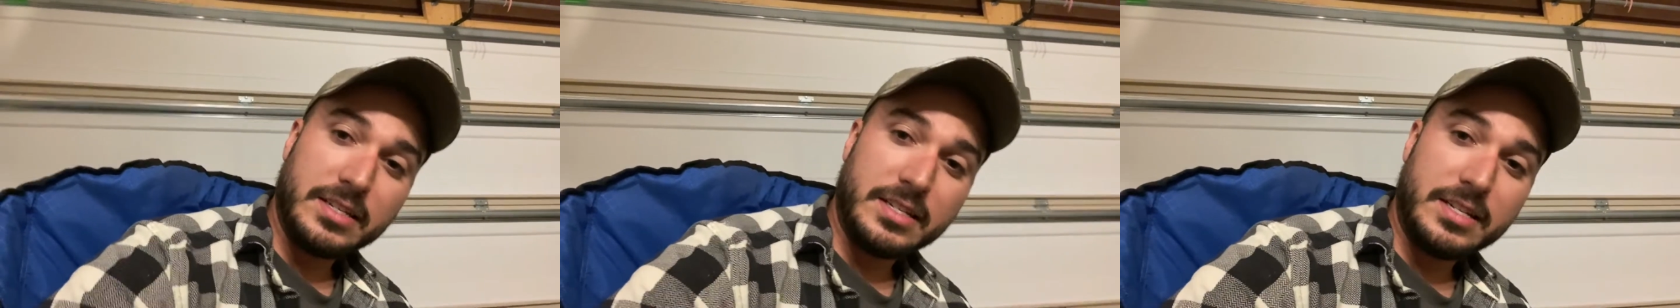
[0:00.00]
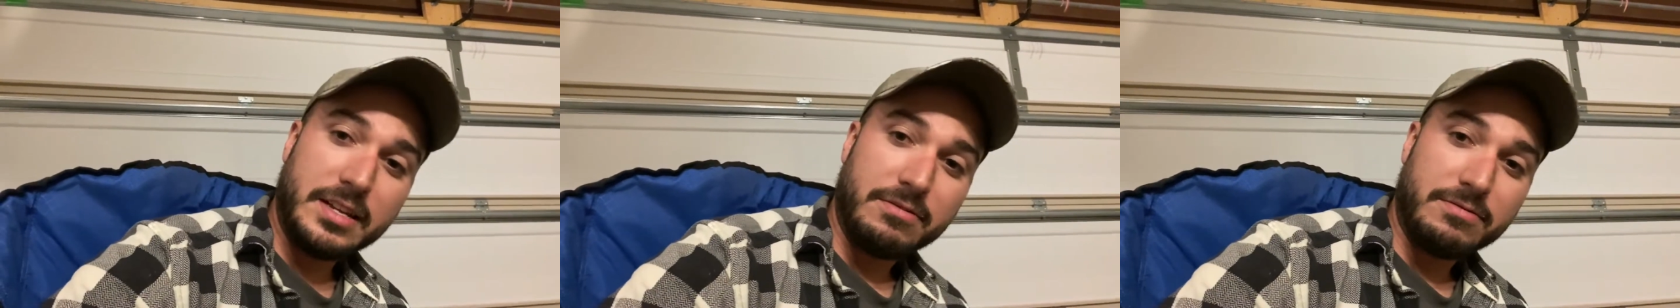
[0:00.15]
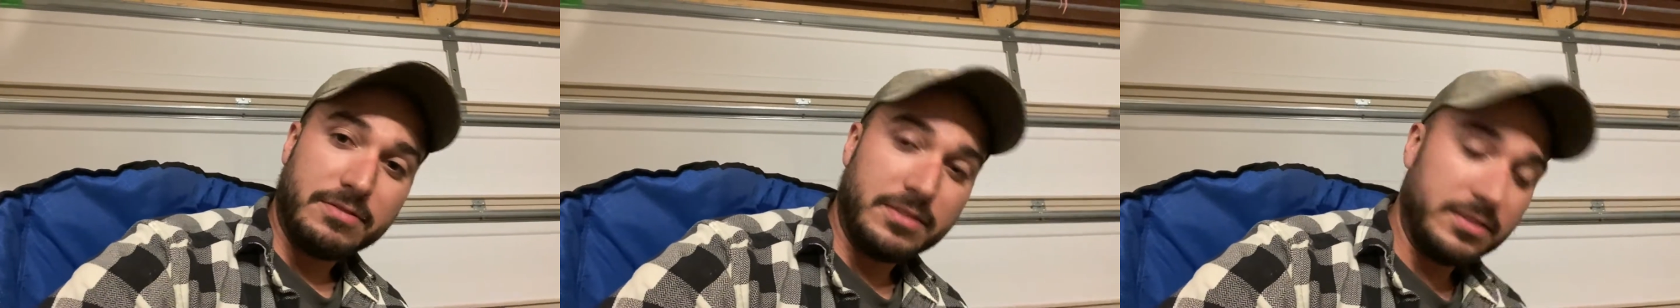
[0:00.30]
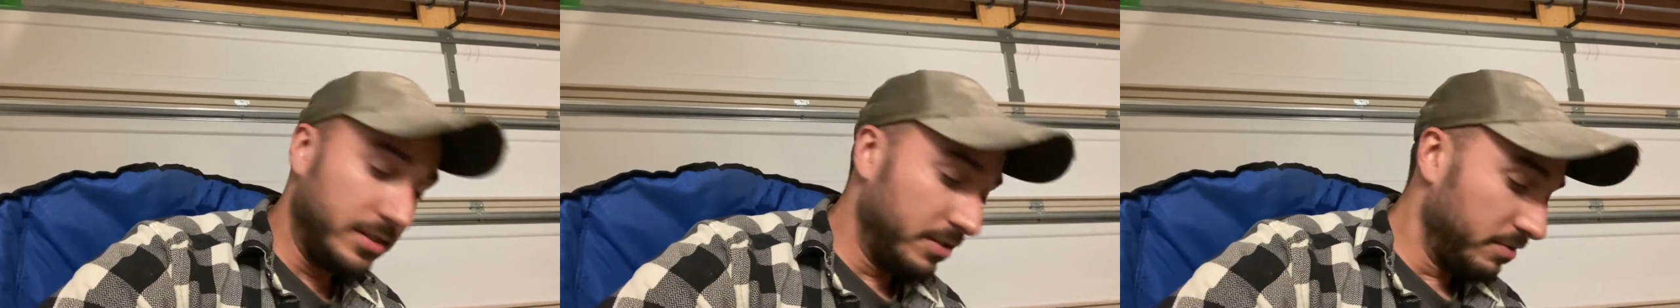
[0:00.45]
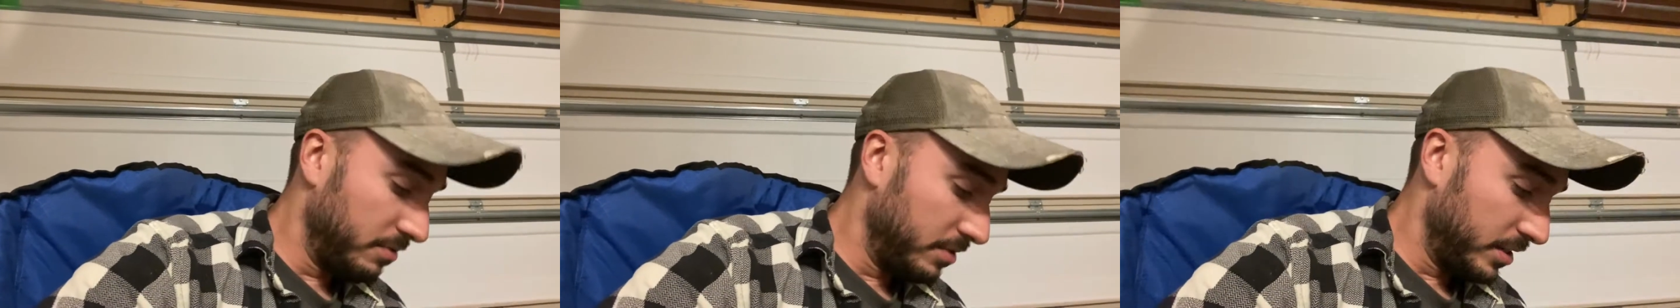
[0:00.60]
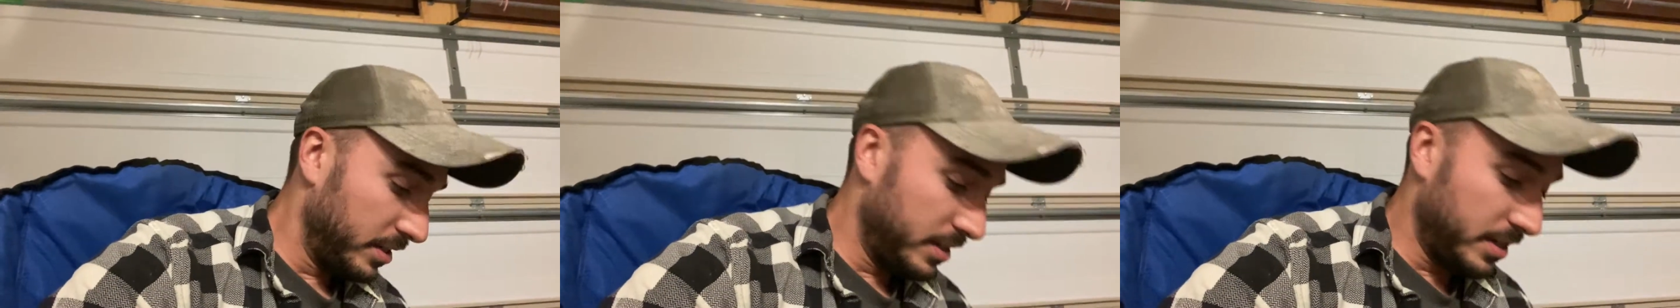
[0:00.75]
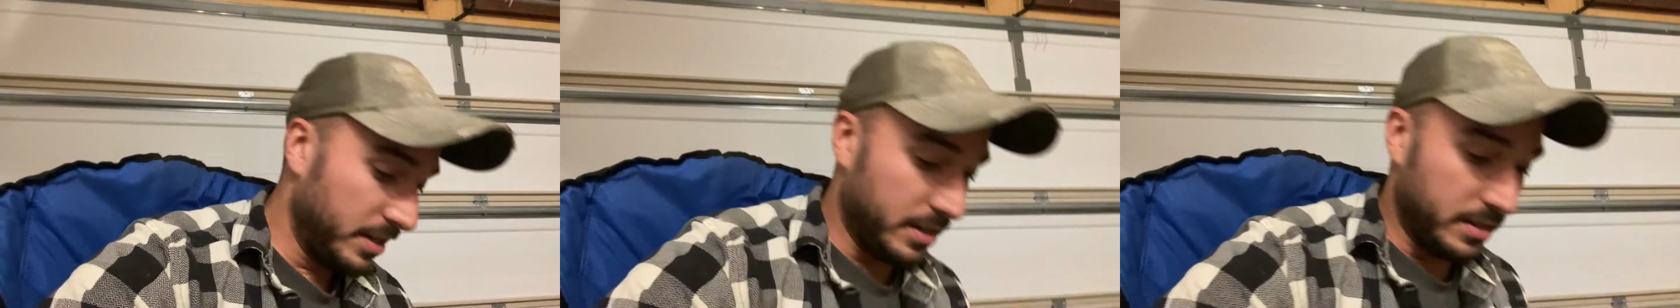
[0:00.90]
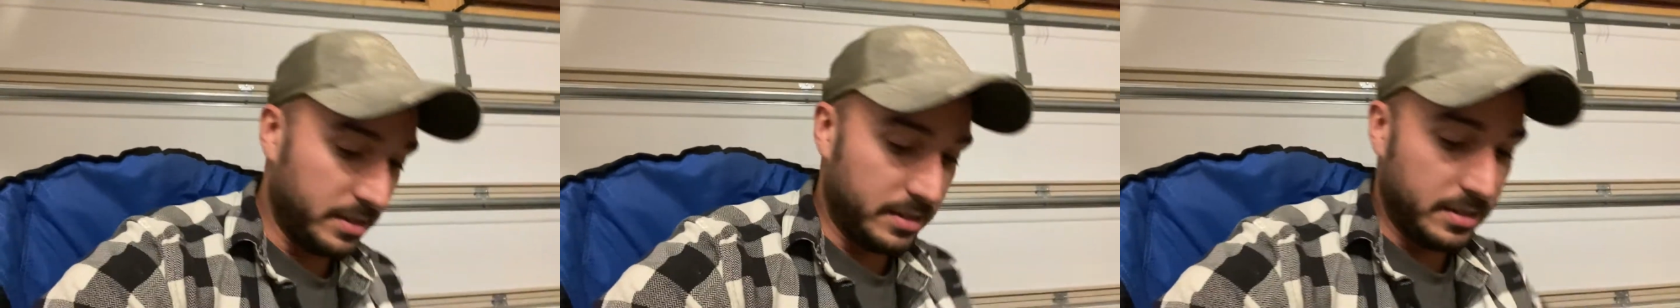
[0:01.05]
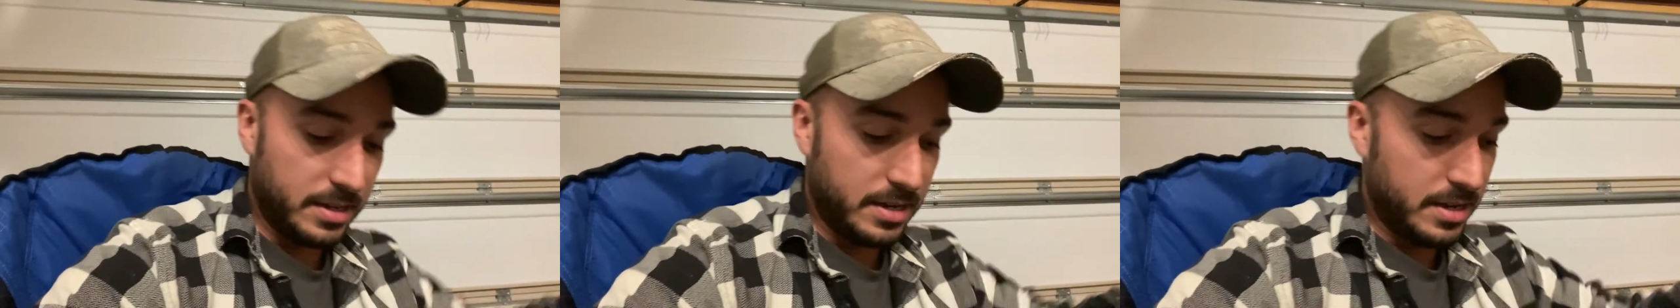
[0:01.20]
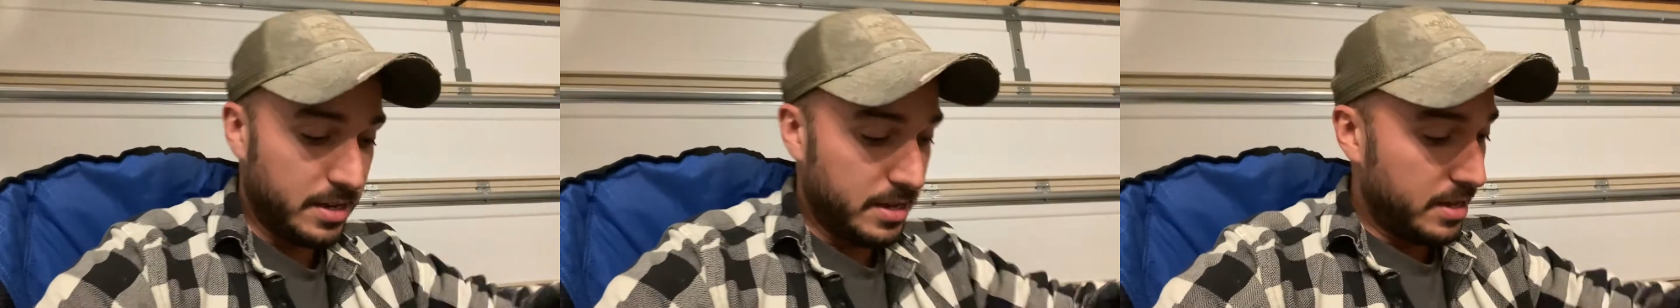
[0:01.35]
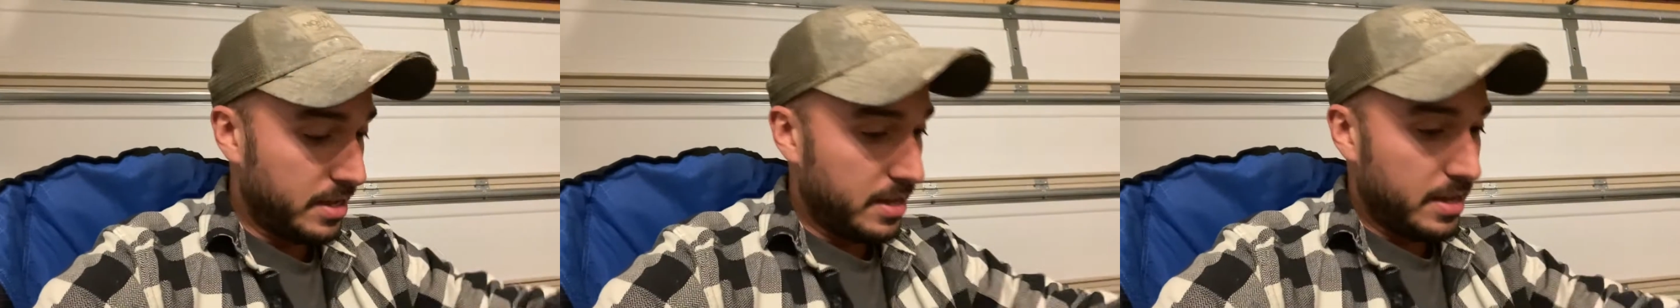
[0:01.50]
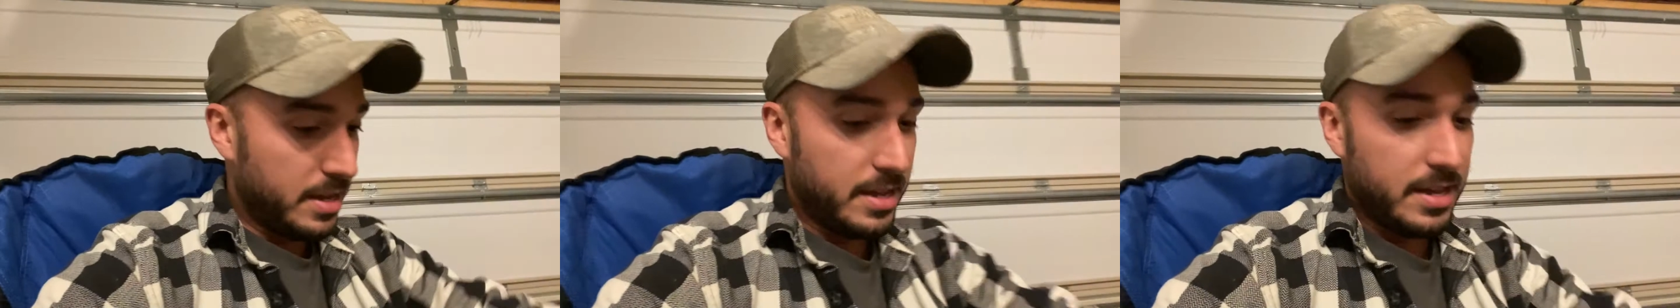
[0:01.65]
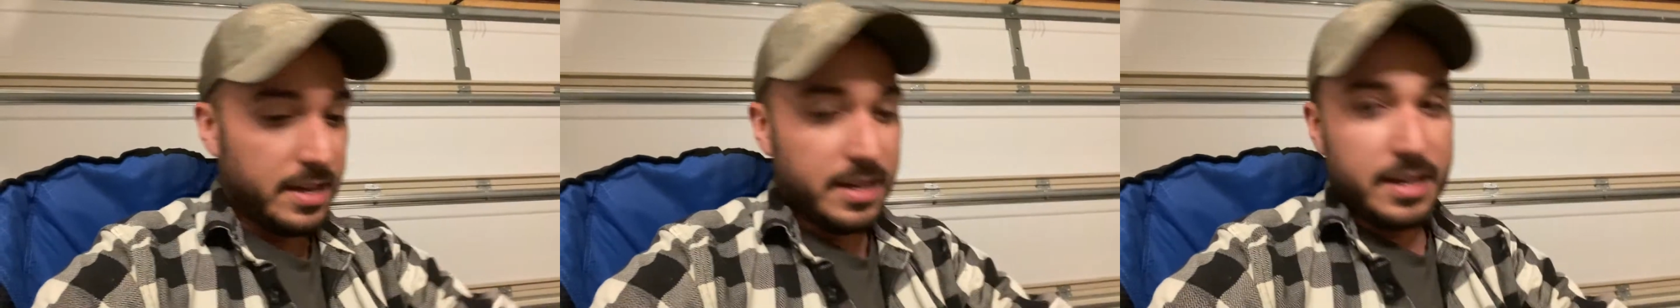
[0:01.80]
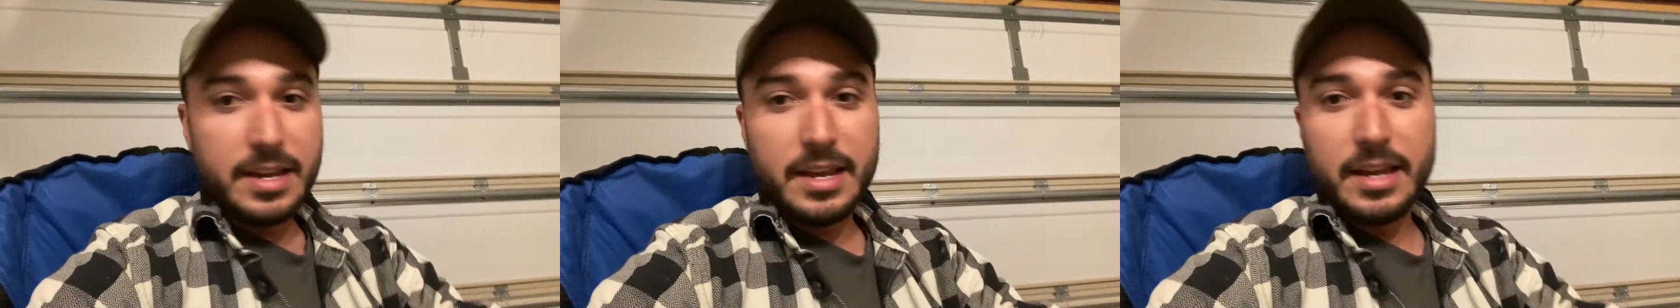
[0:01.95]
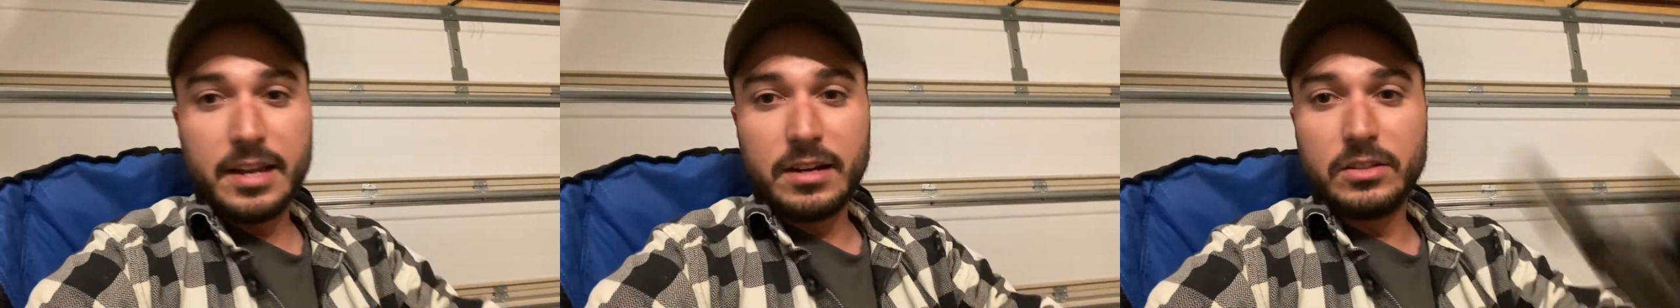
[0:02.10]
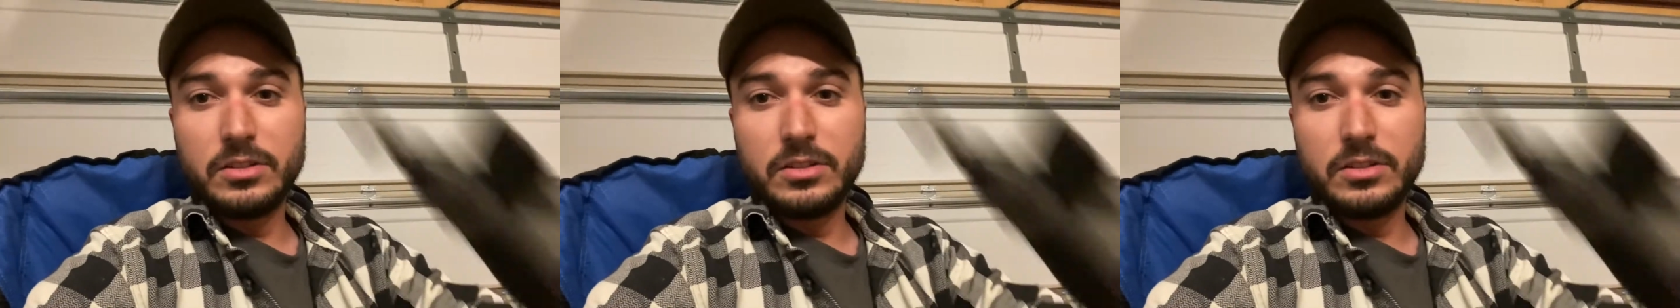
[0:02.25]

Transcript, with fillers: difference. It really does. And a